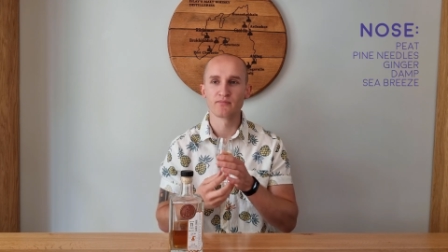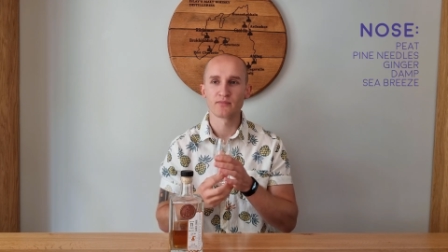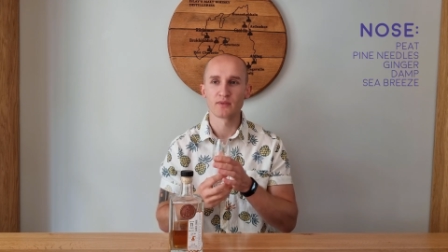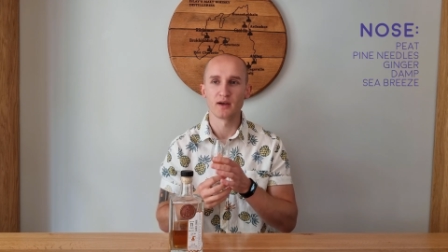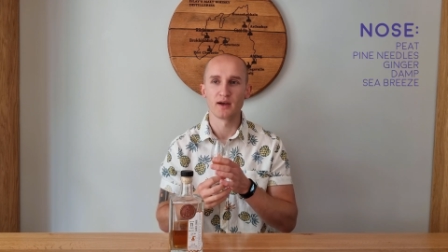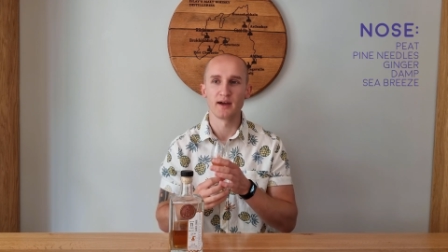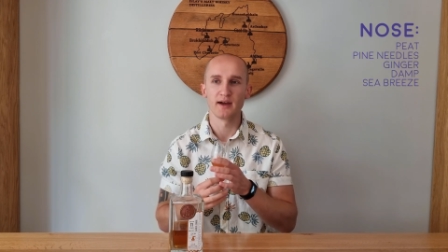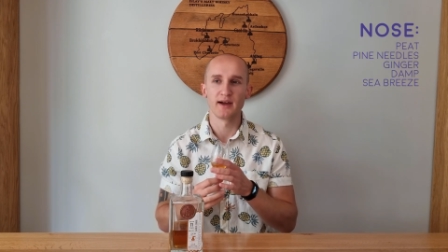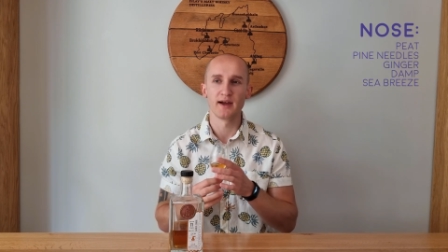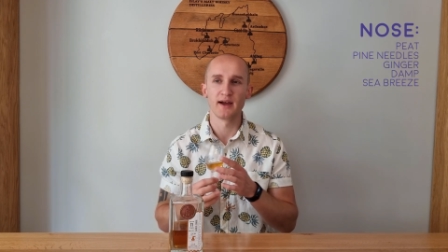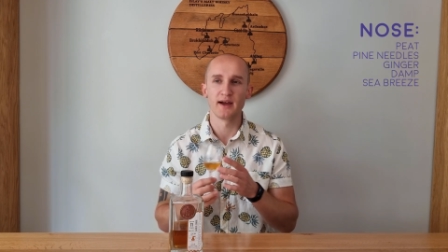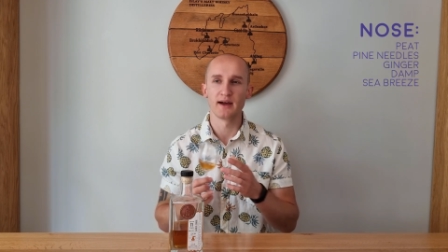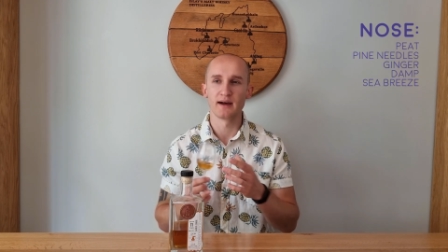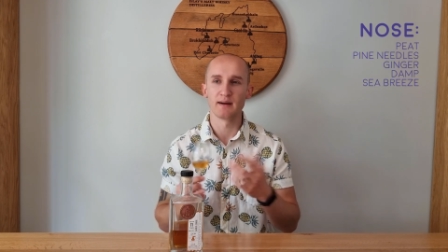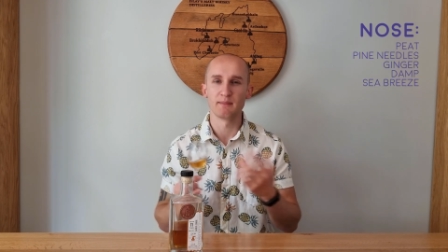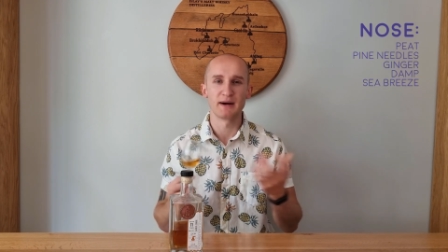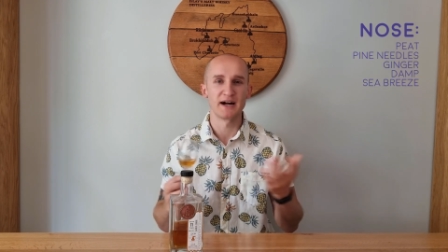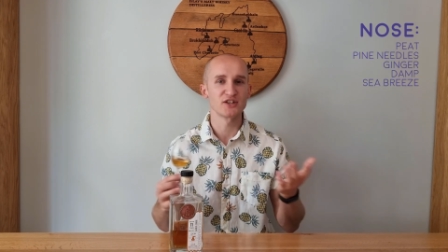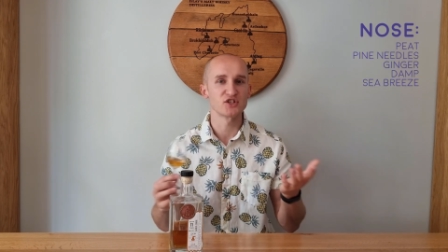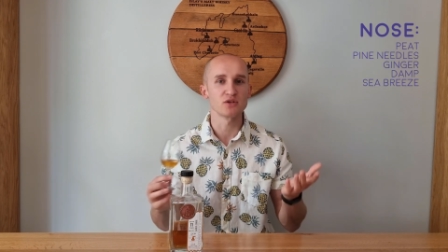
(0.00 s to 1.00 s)
Uh,
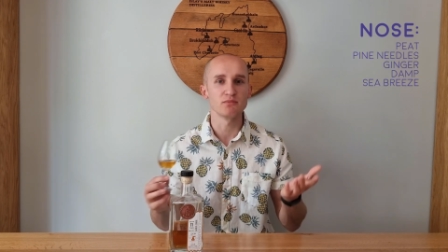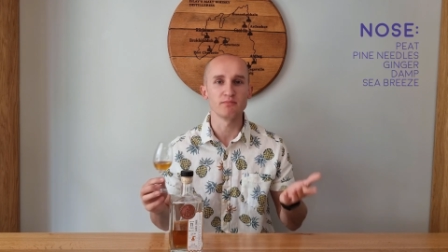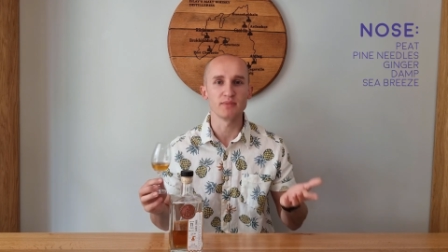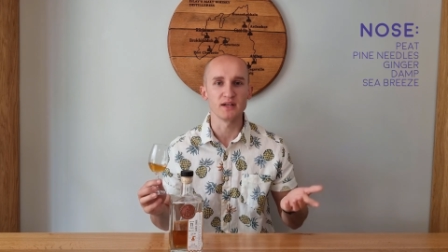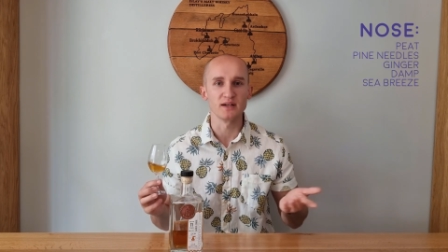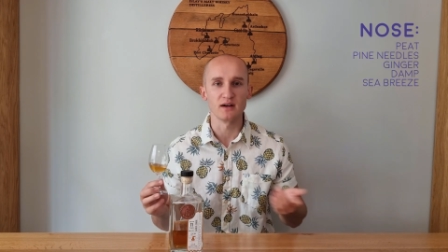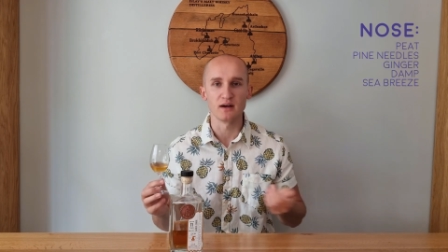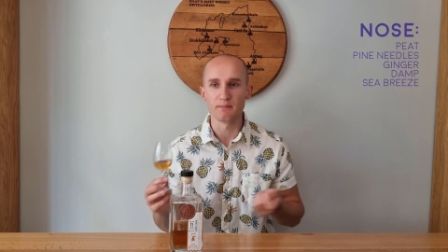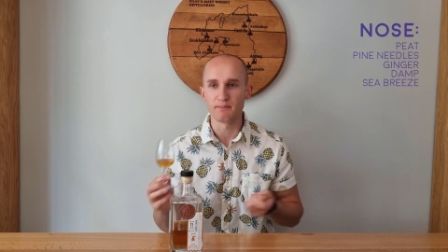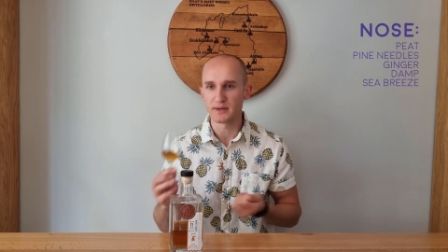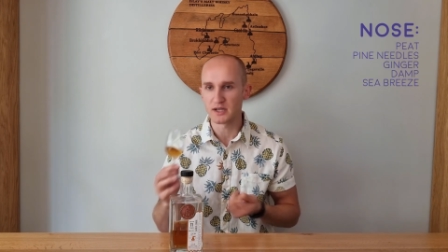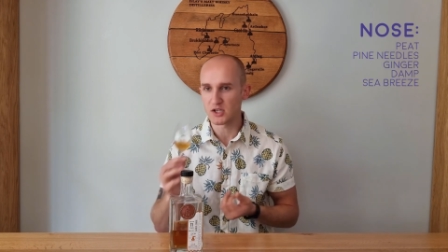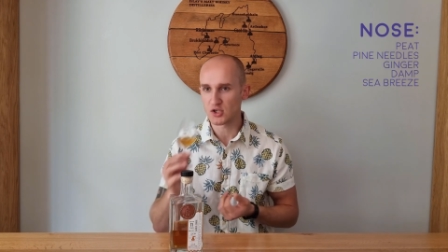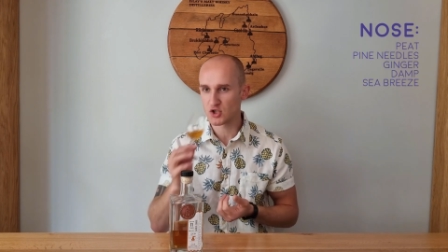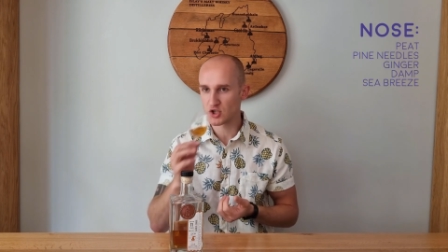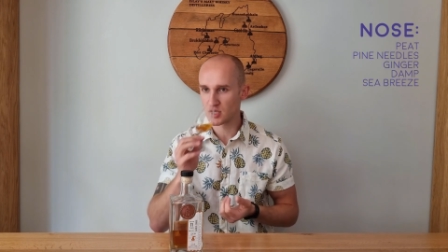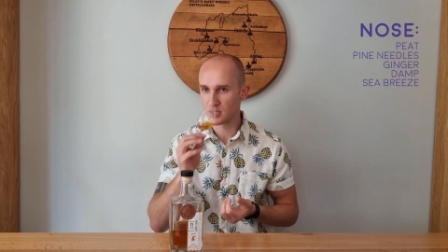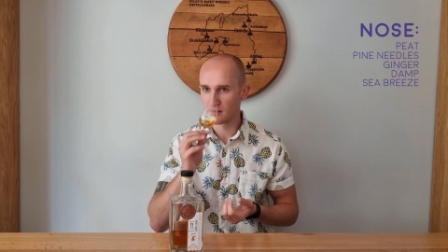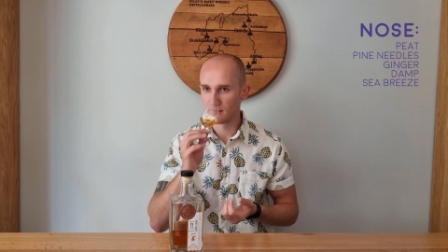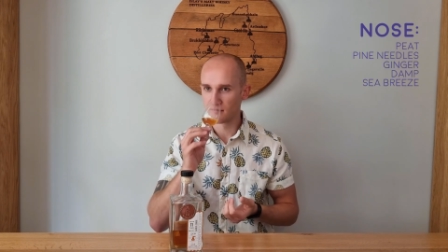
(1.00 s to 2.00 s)
imagine being at a
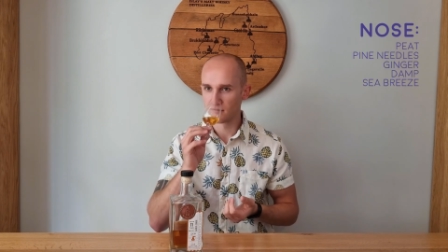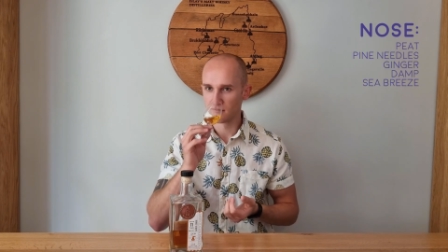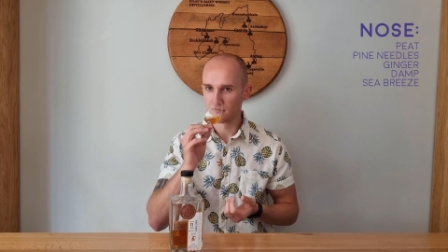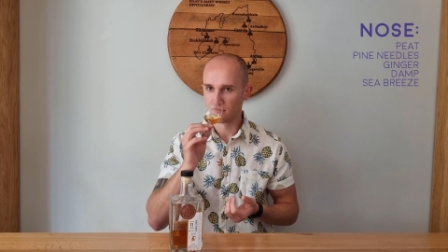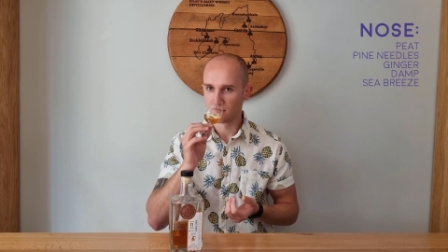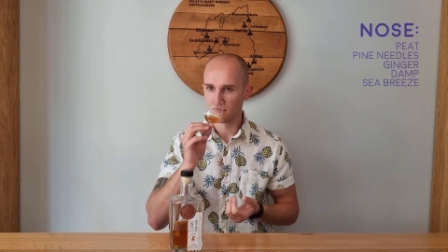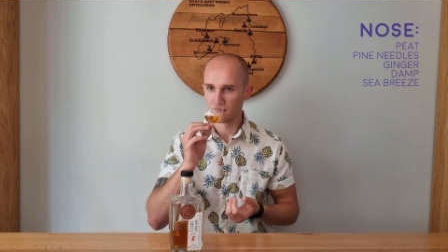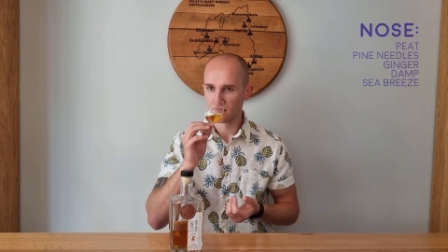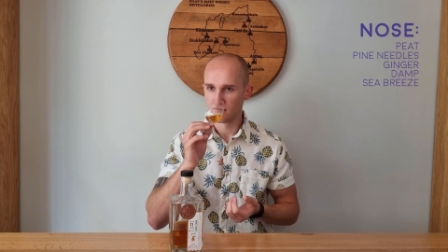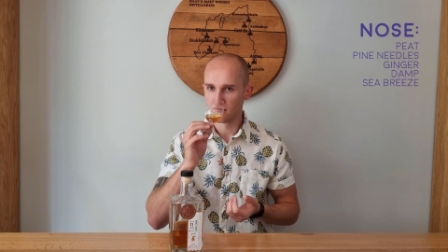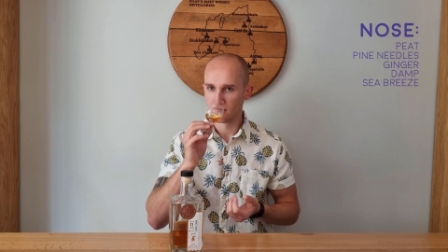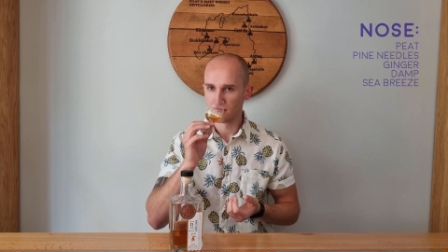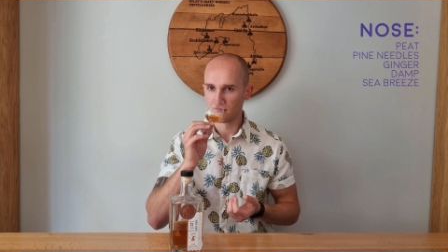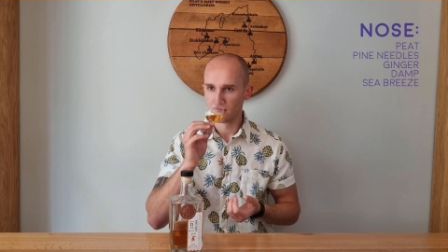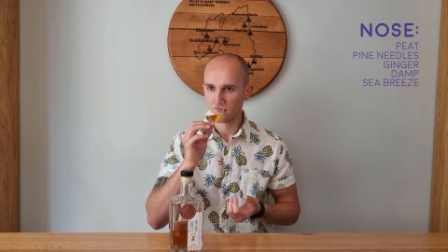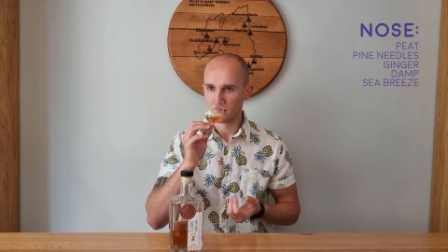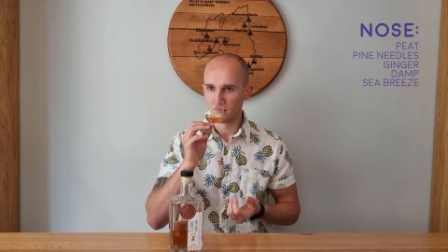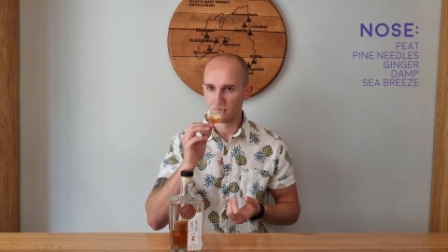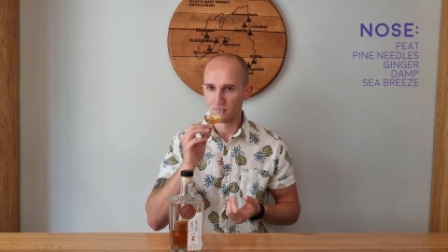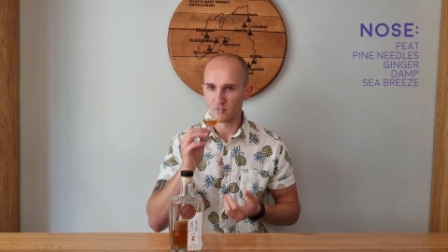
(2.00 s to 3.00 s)
beach,
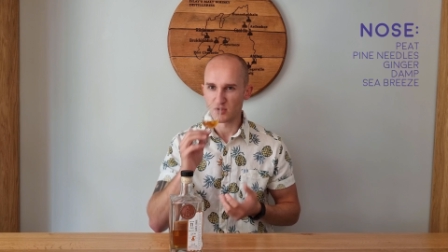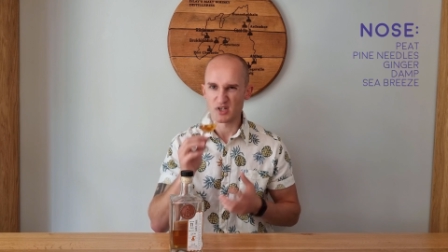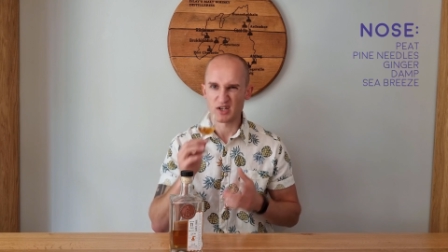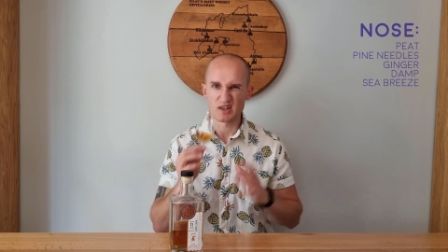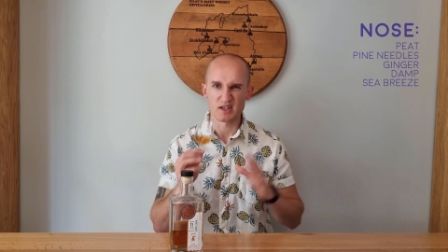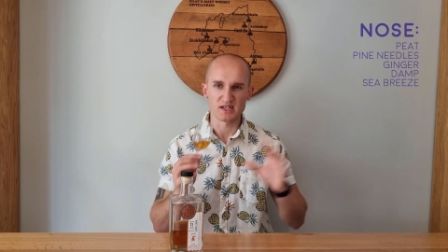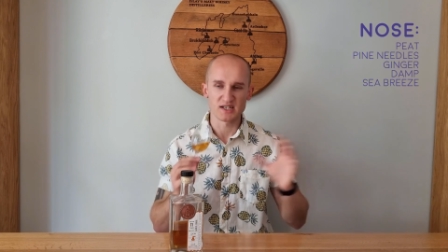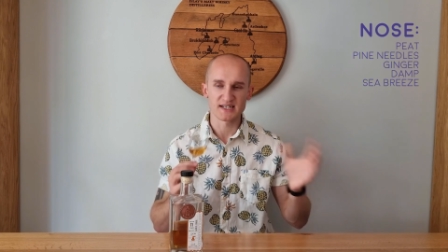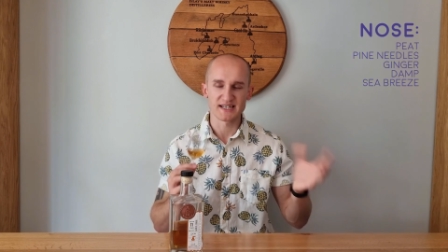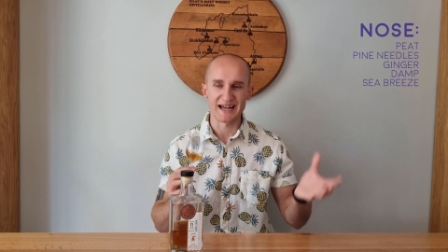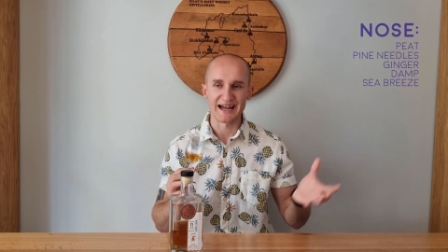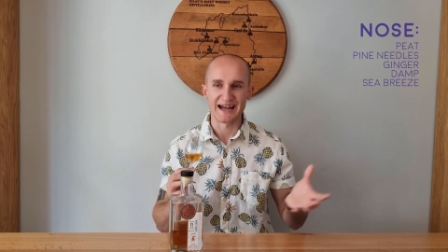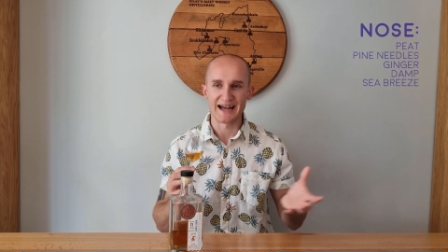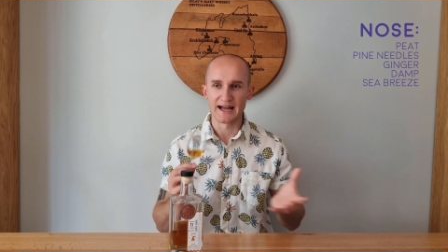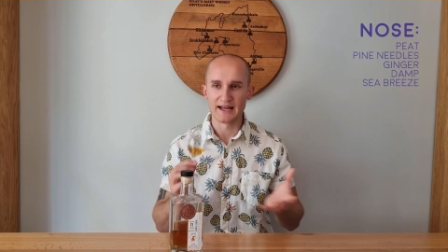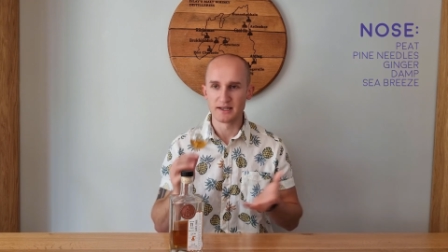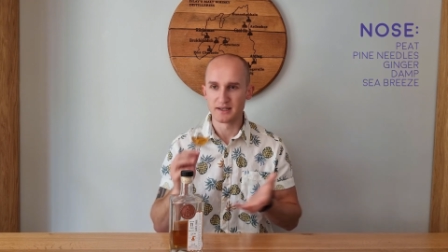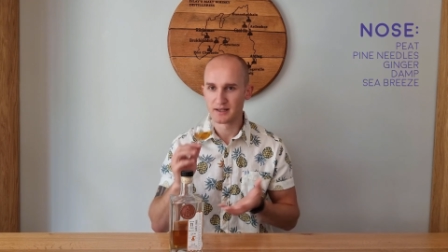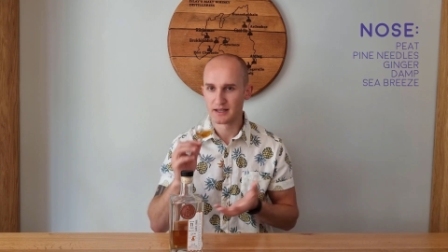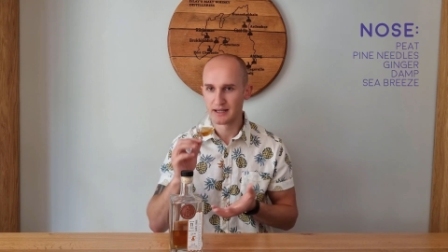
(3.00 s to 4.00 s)
the
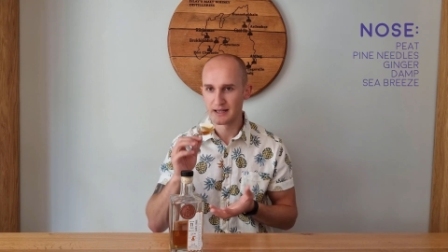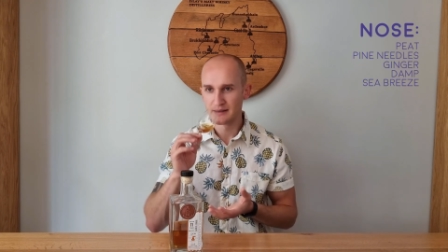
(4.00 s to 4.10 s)
sand.